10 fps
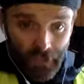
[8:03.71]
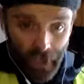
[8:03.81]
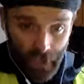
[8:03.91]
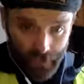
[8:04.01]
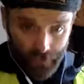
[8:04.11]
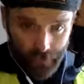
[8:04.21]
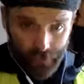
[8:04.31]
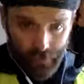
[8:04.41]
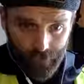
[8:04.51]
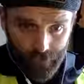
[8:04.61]
that
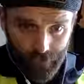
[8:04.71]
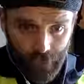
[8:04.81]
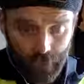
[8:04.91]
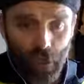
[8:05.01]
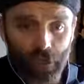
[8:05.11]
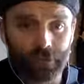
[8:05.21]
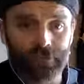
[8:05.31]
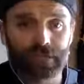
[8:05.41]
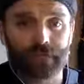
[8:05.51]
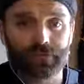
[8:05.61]
and calling
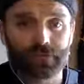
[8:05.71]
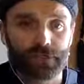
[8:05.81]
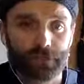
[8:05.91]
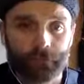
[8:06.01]
themselves Christian?